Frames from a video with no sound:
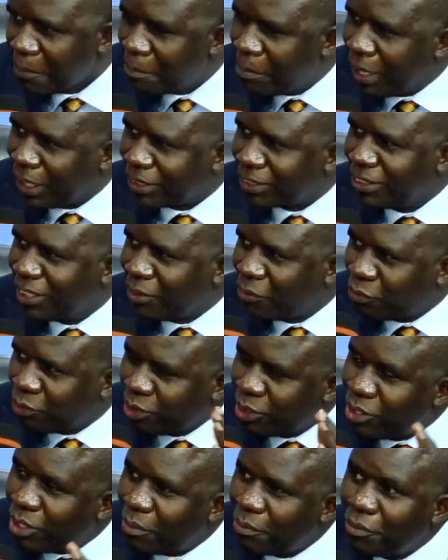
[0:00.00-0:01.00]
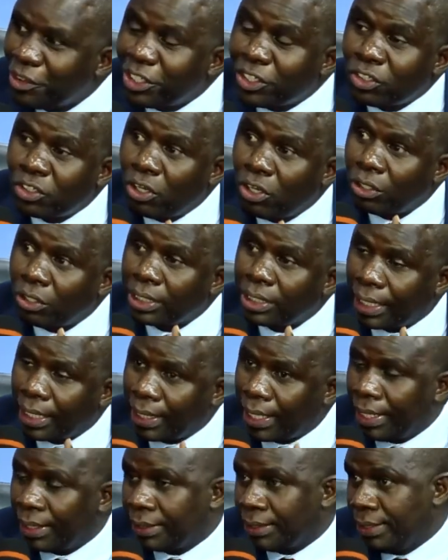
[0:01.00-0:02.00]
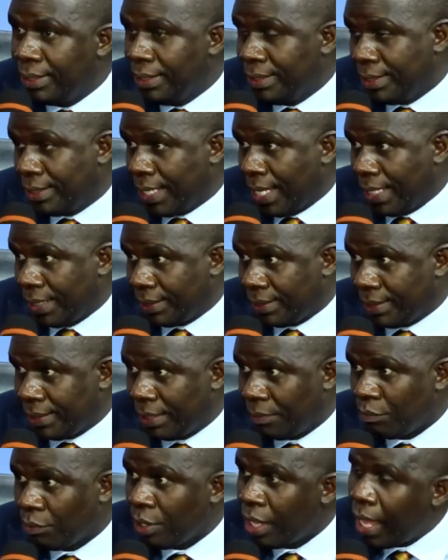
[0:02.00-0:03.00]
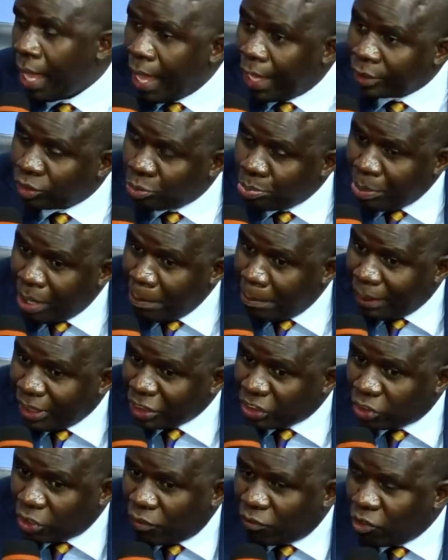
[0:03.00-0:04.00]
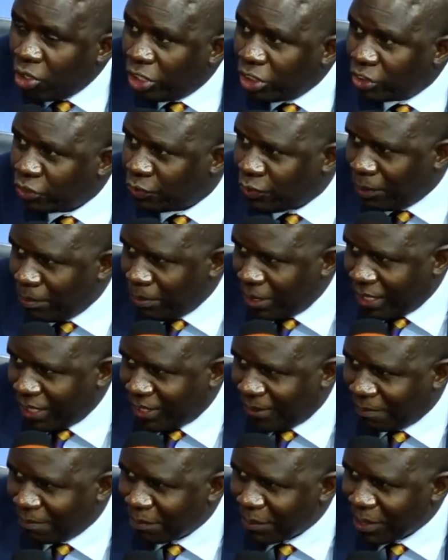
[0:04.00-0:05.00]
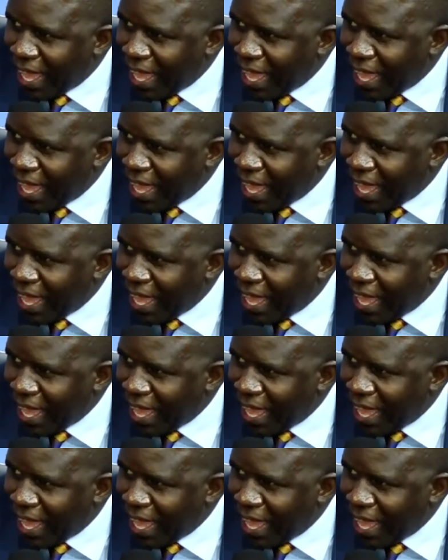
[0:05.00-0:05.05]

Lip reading: But the freedom which God guarantees us as members of God's family,